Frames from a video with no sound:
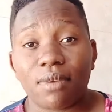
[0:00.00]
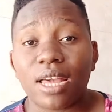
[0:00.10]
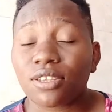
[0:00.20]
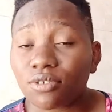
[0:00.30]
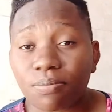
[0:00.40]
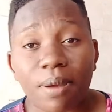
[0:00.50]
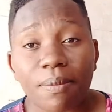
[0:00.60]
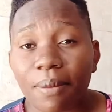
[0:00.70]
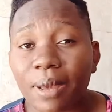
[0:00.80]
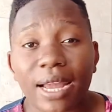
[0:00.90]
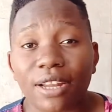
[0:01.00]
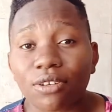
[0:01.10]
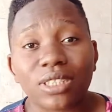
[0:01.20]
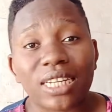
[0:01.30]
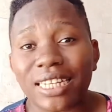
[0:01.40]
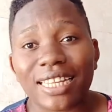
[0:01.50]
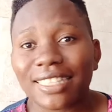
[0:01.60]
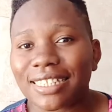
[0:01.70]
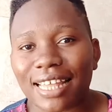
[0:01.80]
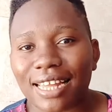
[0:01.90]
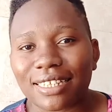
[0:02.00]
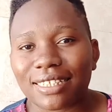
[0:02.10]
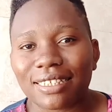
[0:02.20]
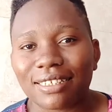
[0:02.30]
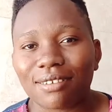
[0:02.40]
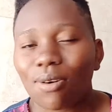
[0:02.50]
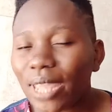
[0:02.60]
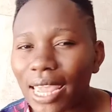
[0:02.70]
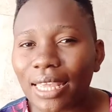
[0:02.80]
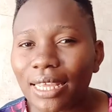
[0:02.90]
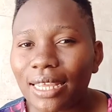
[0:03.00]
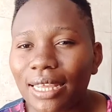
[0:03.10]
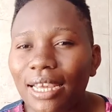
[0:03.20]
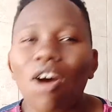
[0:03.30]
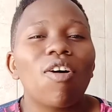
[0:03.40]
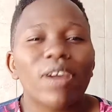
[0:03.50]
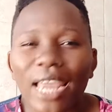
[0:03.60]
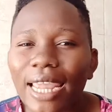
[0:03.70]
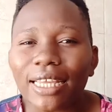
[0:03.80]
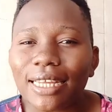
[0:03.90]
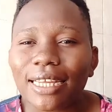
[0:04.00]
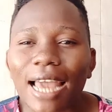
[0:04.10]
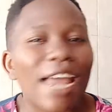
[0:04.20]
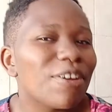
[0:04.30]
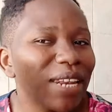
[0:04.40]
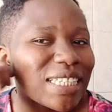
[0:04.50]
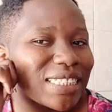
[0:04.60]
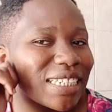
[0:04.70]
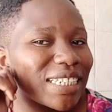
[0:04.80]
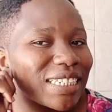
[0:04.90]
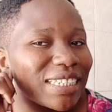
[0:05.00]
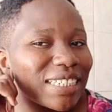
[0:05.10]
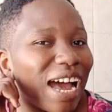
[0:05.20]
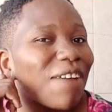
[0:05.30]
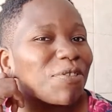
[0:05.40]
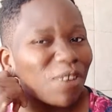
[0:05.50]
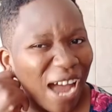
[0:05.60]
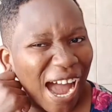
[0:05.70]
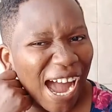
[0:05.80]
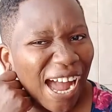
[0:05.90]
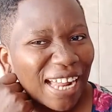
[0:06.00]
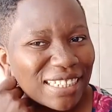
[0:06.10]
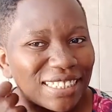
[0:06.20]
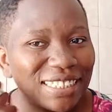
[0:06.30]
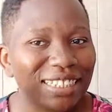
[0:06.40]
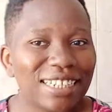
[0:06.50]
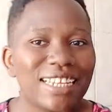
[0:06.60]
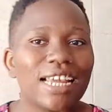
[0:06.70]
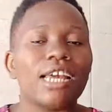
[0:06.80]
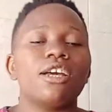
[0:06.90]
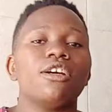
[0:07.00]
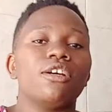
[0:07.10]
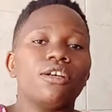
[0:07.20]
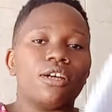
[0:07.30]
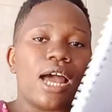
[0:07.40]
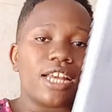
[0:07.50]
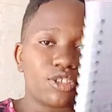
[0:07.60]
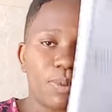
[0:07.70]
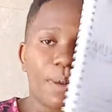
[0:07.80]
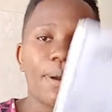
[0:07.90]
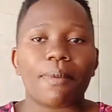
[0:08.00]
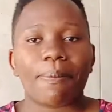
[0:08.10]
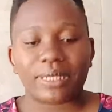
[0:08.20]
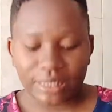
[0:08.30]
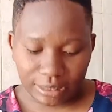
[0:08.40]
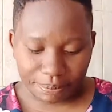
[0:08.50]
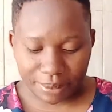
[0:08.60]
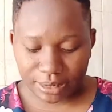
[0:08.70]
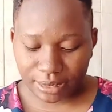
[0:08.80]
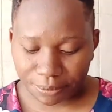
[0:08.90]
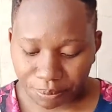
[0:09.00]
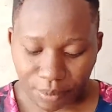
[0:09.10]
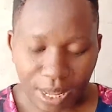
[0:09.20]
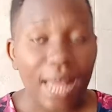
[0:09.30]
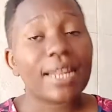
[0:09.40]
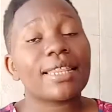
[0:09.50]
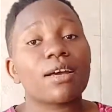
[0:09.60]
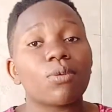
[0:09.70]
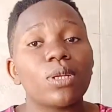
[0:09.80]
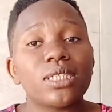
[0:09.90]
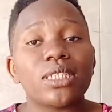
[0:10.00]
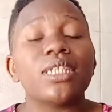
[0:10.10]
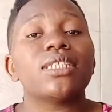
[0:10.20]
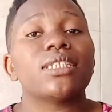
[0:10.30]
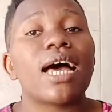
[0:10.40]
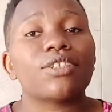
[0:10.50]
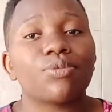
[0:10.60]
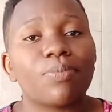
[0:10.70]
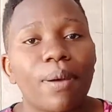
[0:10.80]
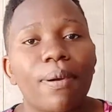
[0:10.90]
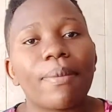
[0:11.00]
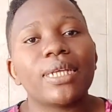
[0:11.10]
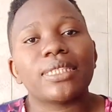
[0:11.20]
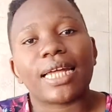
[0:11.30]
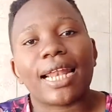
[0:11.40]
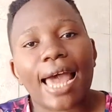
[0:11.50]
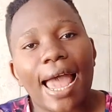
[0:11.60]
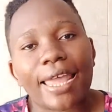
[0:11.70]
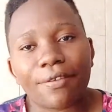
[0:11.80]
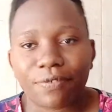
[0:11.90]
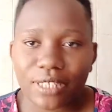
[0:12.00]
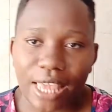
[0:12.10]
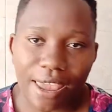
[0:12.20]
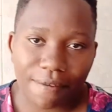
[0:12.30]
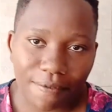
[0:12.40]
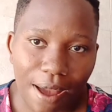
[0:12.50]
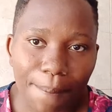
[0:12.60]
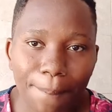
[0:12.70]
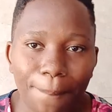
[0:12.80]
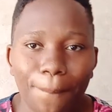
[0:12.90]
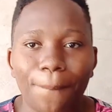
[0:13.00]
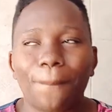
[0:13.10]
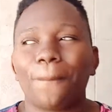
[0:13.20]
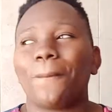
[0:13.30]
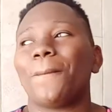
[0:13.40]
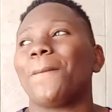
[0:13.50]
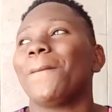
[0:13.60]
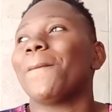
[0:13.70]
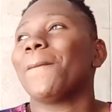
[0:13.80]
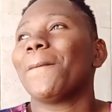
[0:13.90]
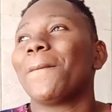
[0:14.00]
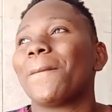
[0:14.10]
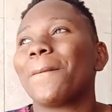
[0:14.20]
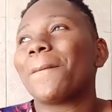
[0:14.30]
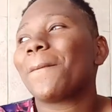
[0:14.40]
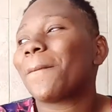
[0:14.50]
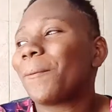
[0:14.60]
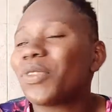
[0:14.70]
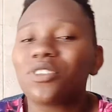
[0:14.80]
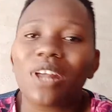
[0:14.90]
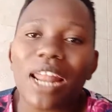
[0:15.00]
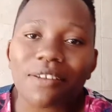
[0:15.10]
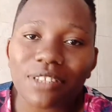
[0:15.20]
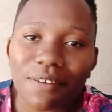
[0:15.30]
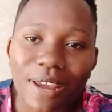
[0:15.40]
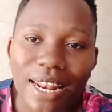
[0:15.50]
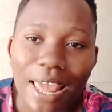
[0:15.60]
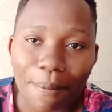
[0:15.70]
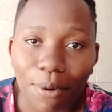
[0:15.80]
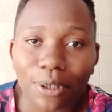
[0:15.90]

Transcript: a super mama cannot delegate that. Okay? Okay? Are you listening? Have you heard? A super mama participates. Another quality is a super mama is a lifesaver. Mm-hmm. it's your lifesaver, ile ya